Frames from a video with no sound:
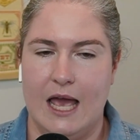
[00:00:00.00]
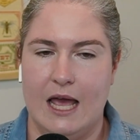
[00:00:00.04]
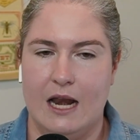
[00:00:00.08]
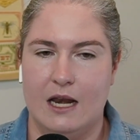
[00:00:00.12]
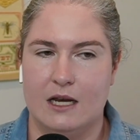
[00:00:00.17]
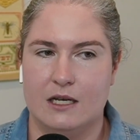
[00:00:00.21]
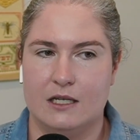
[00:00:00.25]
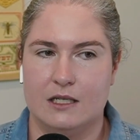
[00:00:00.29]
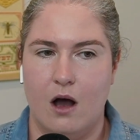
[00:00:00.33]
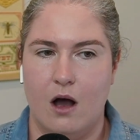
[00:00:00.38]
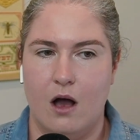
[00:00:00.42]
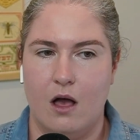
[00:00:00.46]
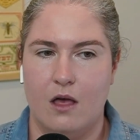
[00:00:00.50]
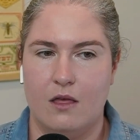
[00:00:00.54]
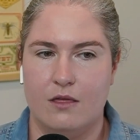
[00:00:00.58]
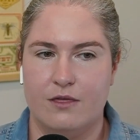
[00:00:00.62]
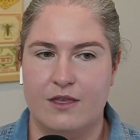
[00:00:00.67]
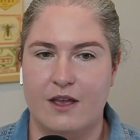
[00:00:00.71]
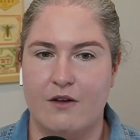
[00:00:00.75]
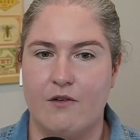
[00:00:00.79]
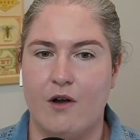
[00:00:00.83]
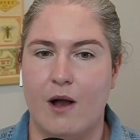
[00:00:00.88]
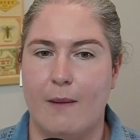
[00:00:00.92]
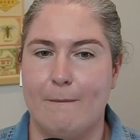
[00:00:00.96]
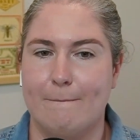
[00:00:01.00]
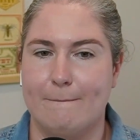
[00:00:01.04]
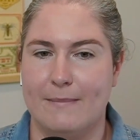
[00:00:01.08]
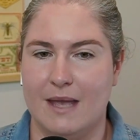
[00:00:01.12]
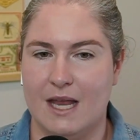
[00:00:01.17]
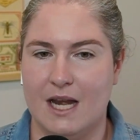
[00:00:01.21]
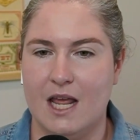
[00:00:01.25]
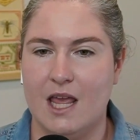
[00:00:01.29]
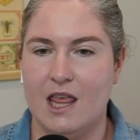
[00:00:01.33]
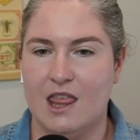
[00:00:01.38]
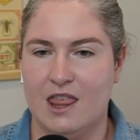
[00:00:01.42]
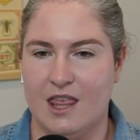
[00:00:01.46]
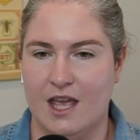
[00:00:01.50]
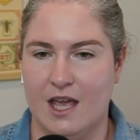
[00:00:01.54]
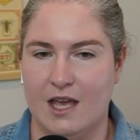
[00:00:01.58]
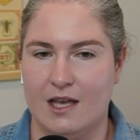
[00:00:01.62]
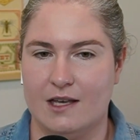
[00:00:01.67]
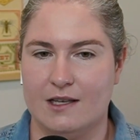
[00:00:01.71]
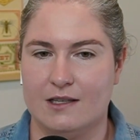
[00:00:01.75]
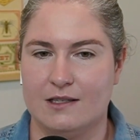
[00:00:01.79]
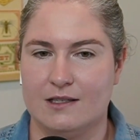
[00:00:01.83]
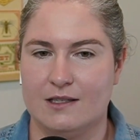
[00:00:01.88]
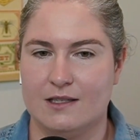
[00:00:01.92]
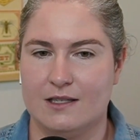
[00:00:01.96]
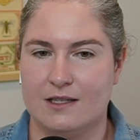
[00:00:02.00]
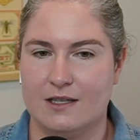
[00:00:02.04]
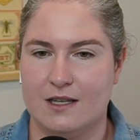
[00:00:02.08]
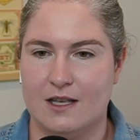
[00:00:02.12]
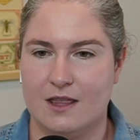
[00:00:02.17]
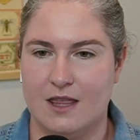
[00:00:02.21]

And there are many things